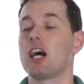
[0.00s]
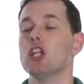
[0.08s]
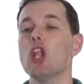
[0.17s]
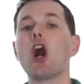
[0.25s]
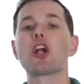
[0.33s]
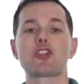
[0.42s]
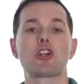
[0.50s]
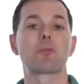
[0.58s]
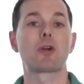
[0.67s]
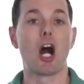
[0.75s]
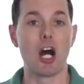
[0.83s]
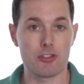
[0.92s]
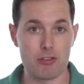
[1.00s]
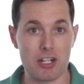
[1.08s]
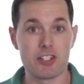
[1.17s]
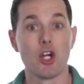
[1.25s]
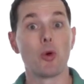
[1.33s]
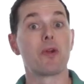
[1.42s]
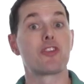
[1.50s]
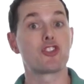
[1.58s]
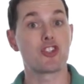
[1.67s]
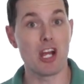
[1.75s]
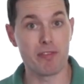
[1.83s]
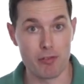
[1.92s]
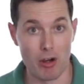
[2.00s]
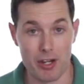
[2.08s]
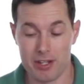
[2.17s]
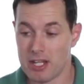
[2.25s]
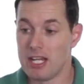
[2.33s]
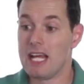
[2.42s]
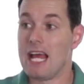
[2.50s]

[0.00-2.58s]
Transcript: a long term contract with Chevron,